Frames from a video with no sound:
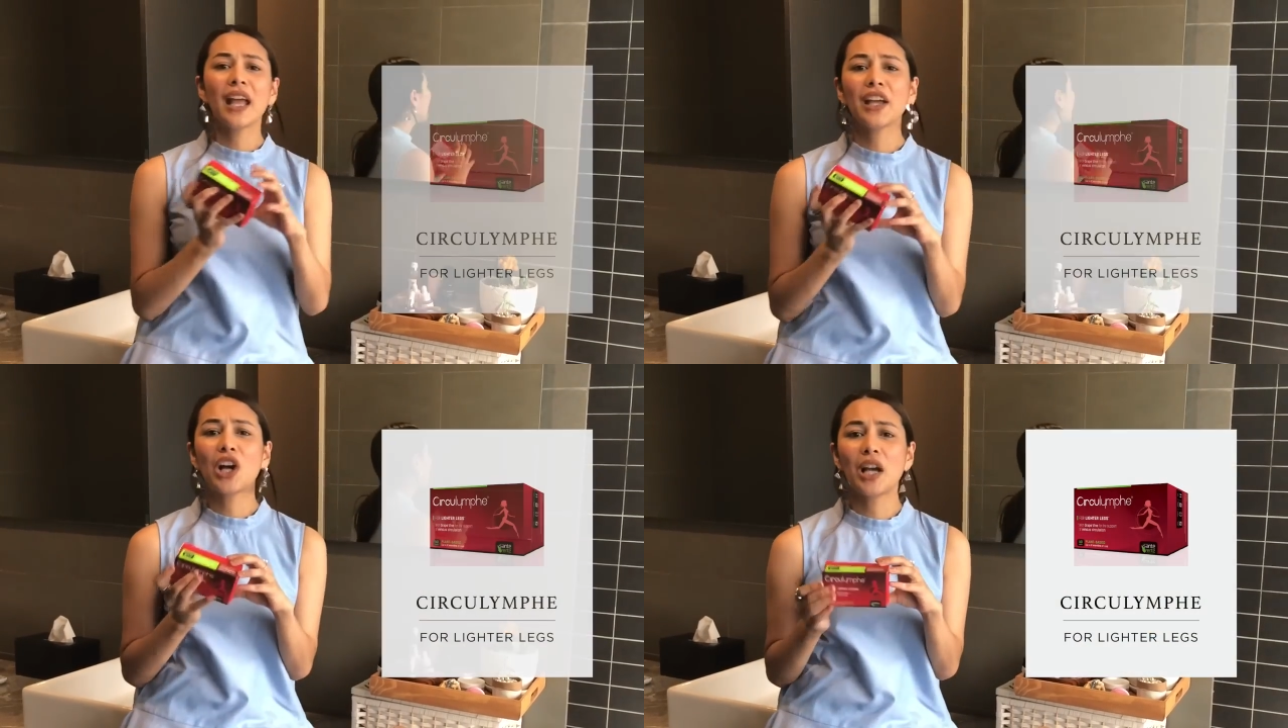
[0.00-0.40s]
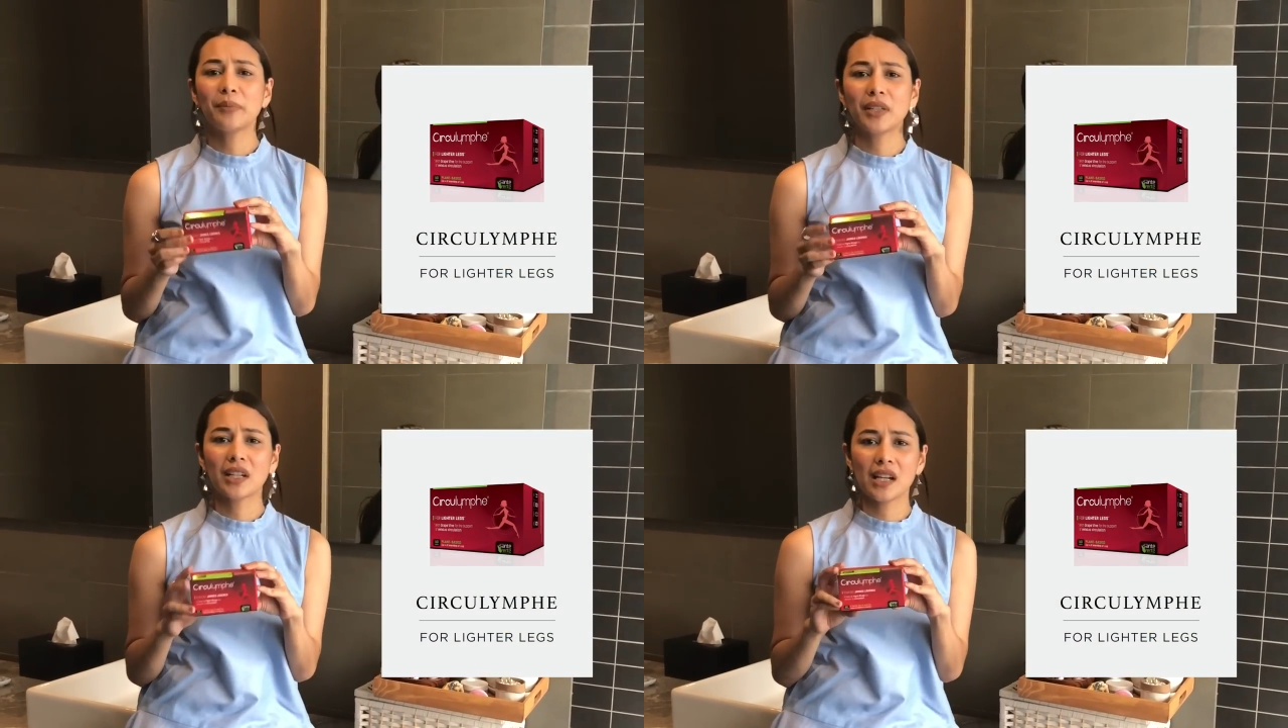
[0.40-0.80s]
I
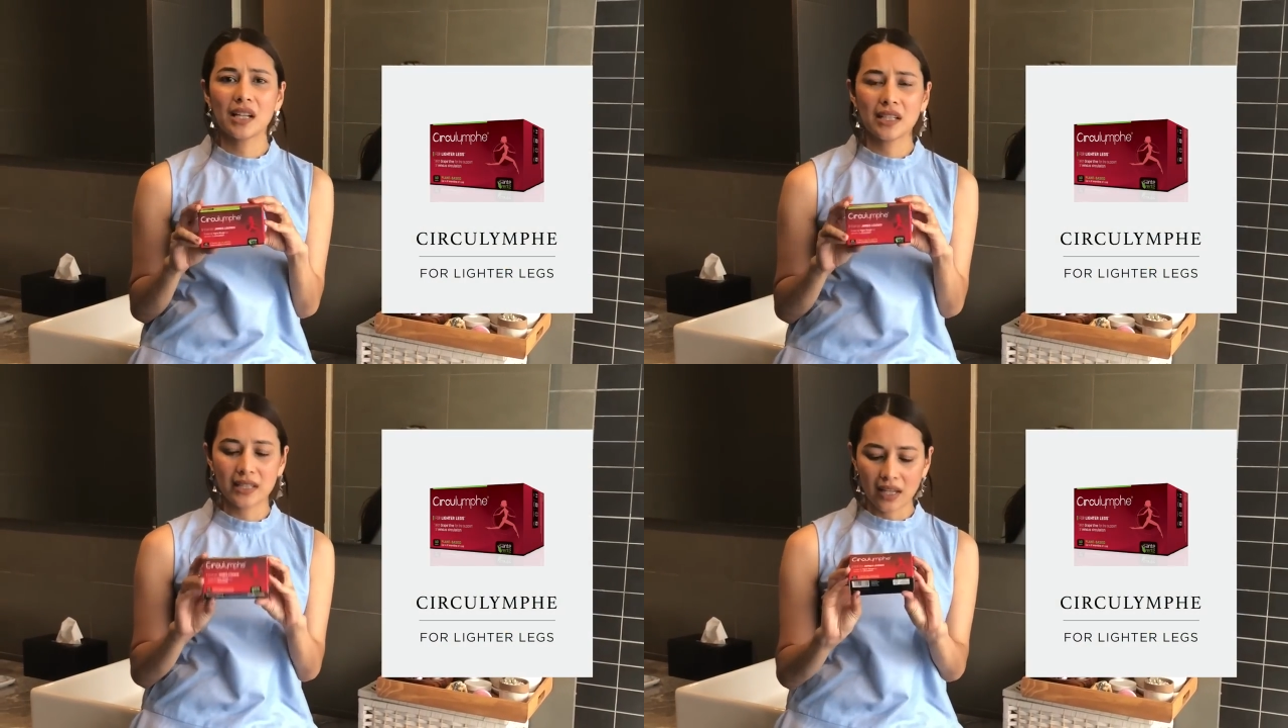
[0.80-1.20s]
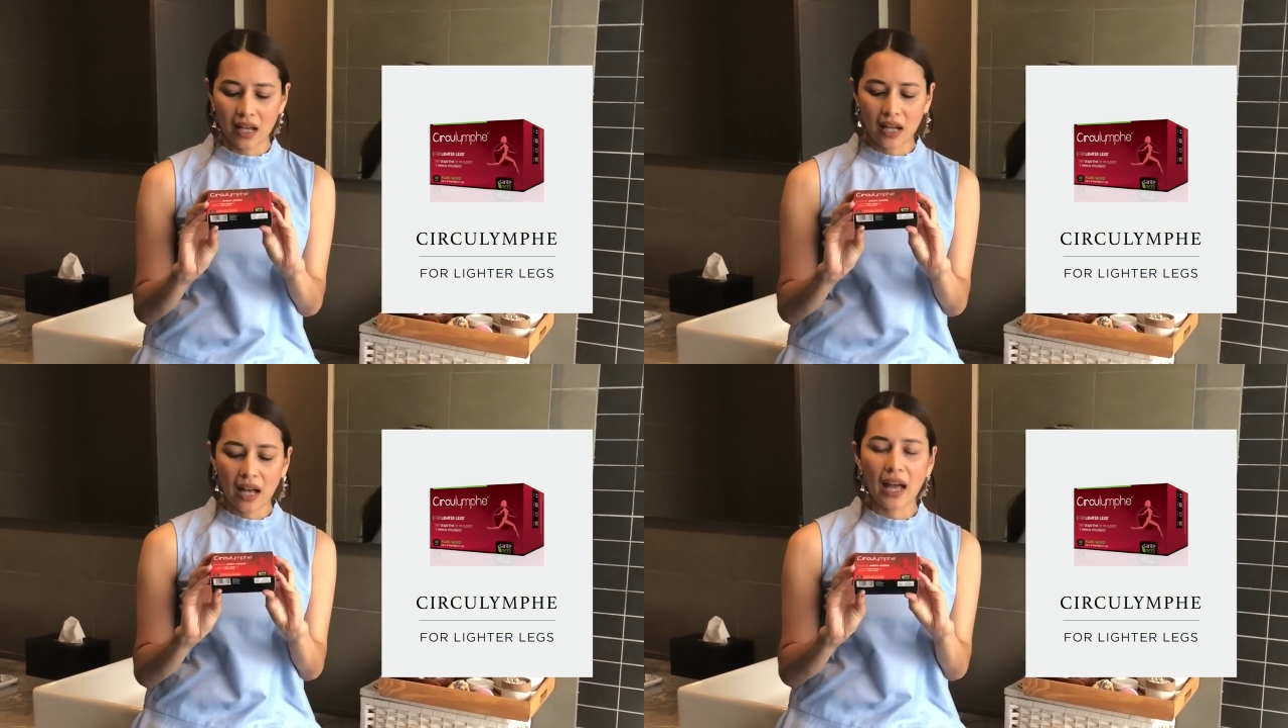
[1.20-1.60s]
got because
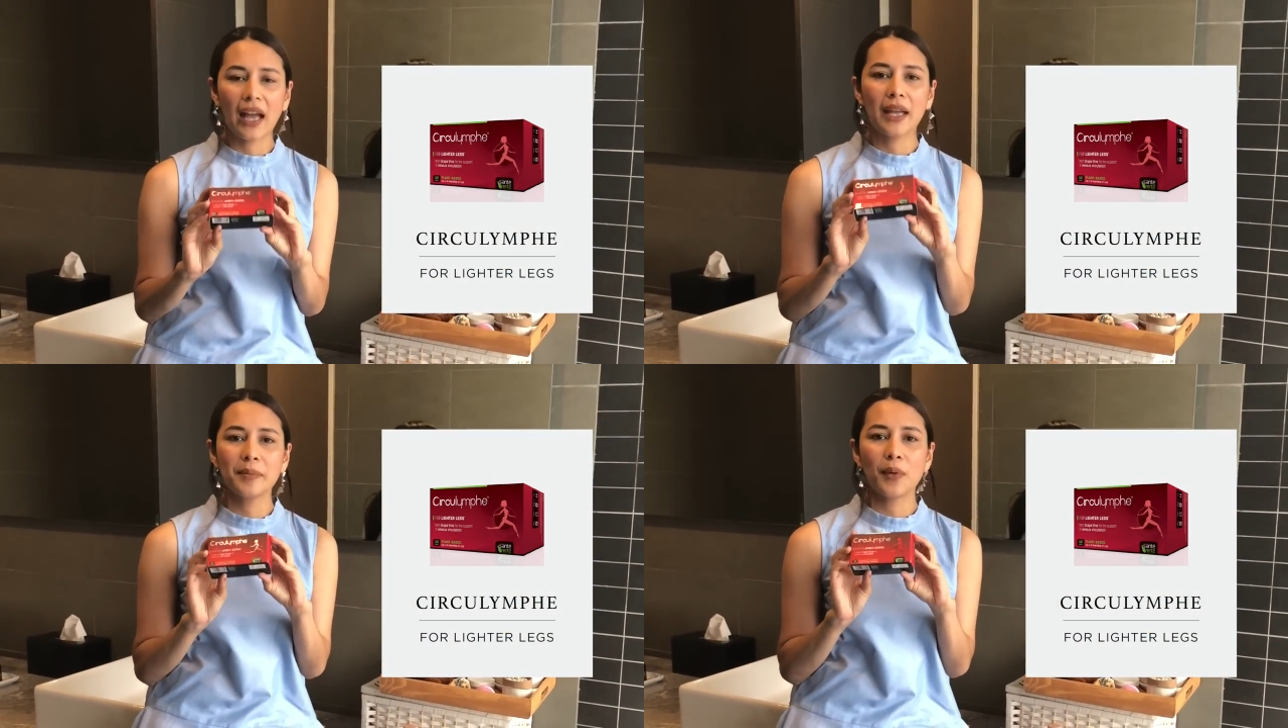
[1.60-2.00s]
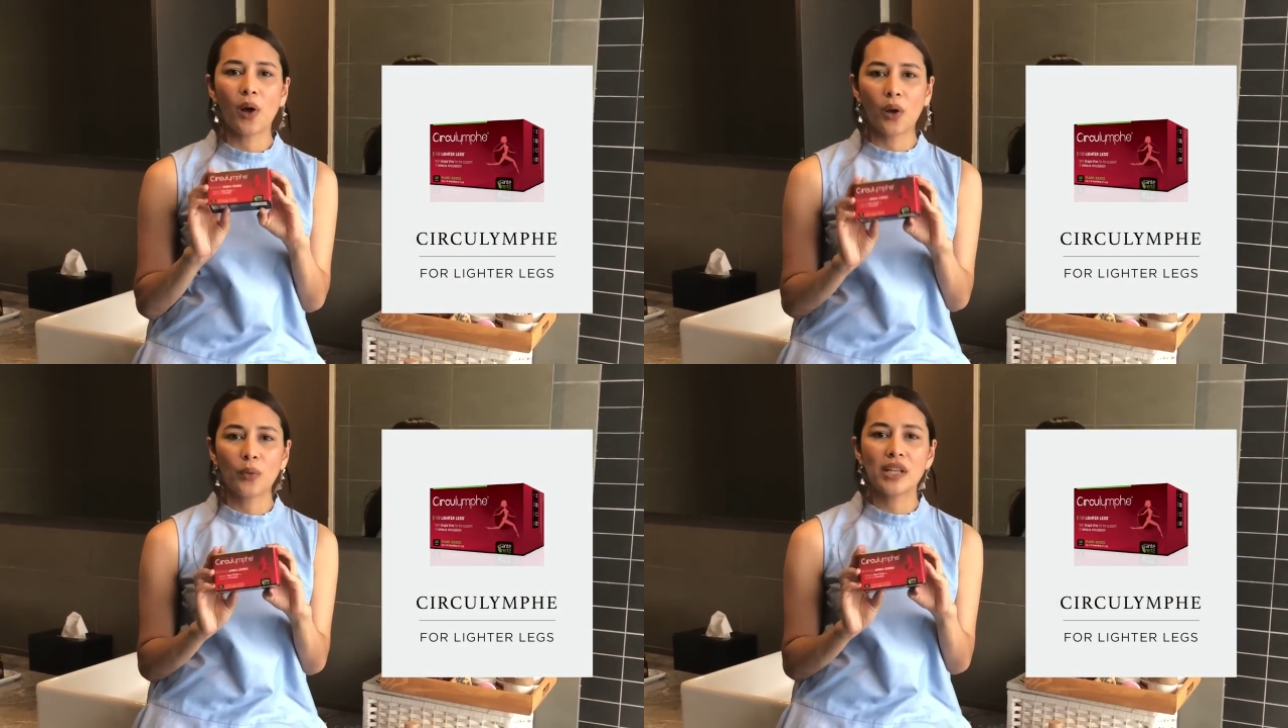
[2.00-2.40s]

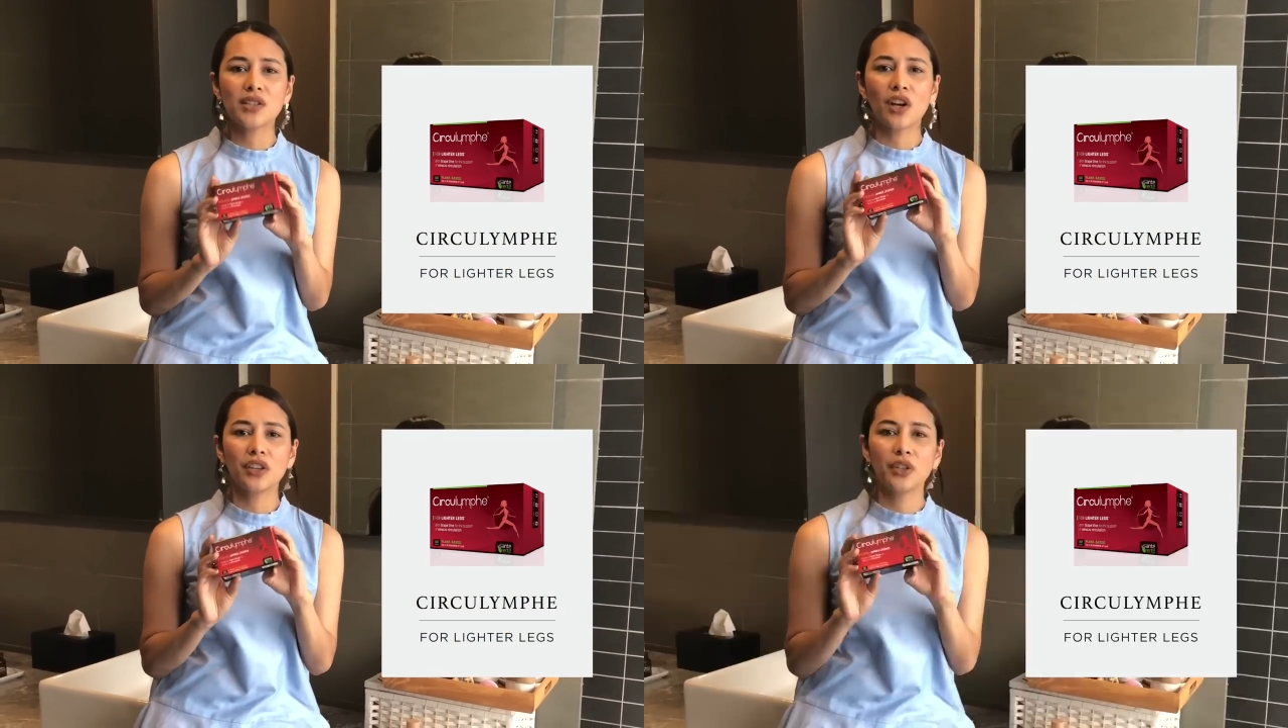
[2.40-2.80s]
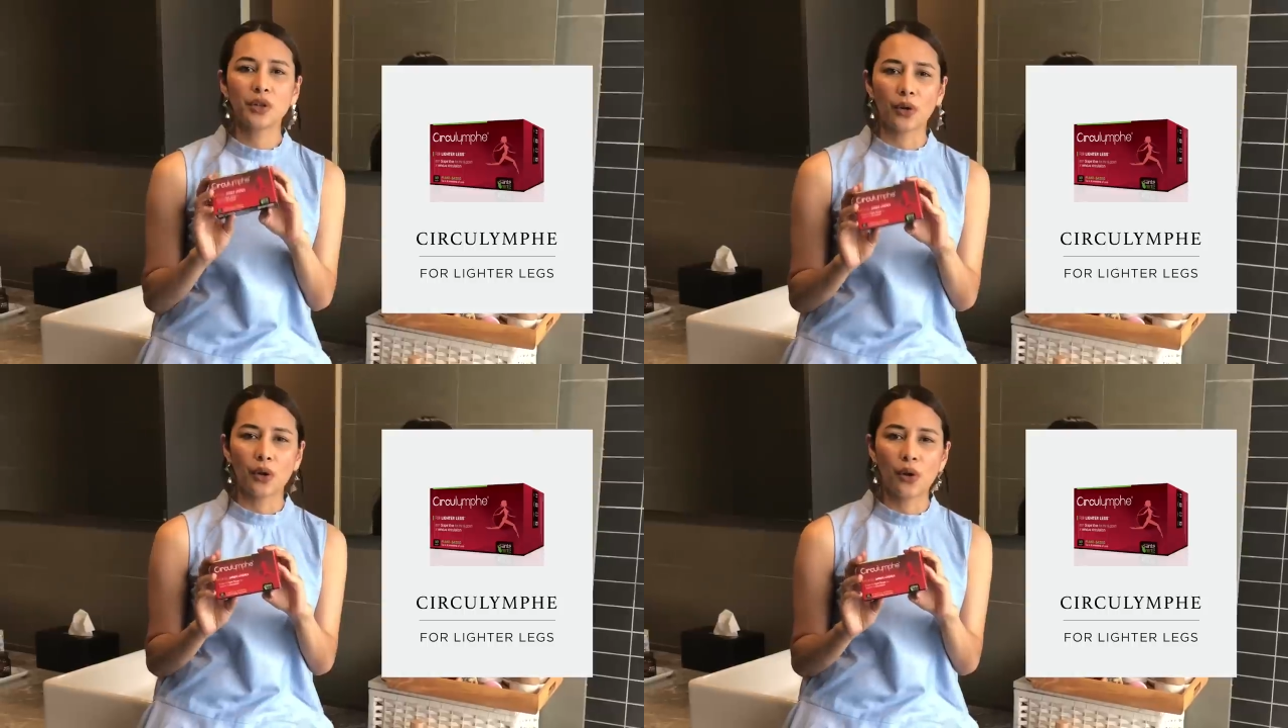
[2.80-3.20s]
I'm always on the
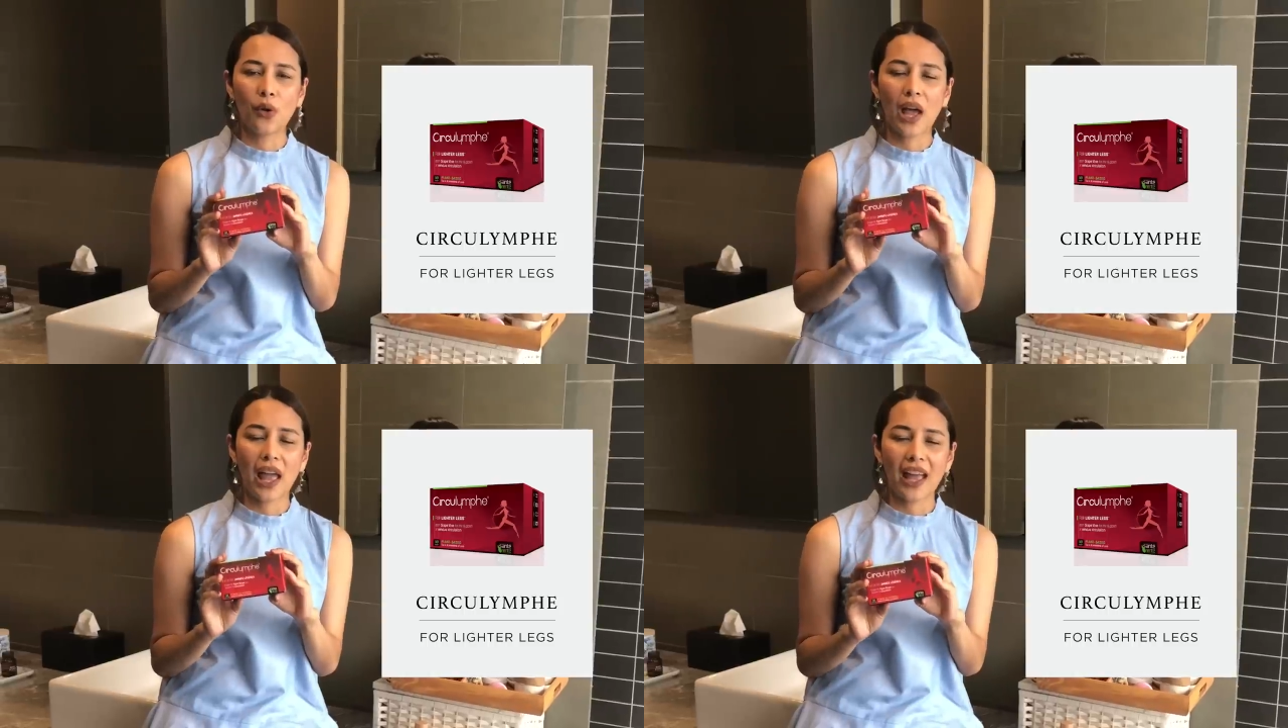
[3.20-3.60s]
go,